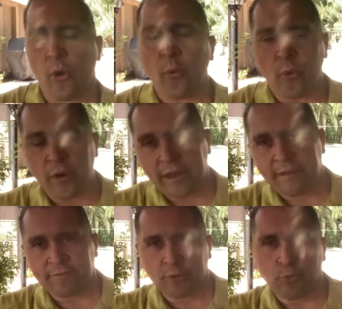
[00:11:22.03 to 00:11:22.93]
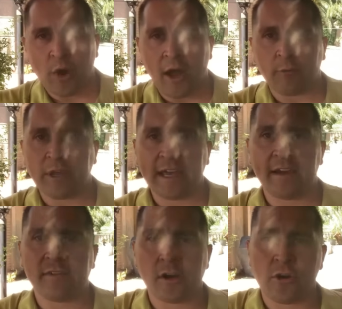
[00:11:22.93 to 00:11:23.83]
Or if you want, we
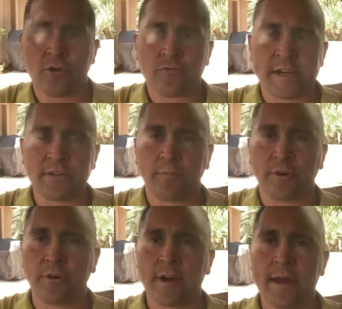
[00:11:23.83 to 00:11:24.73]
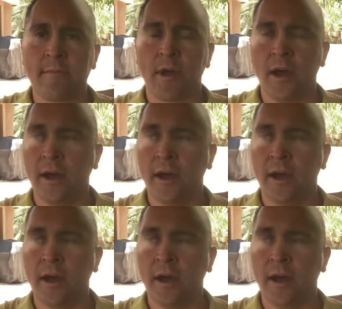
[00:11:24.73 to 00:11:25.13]
have our own rental program.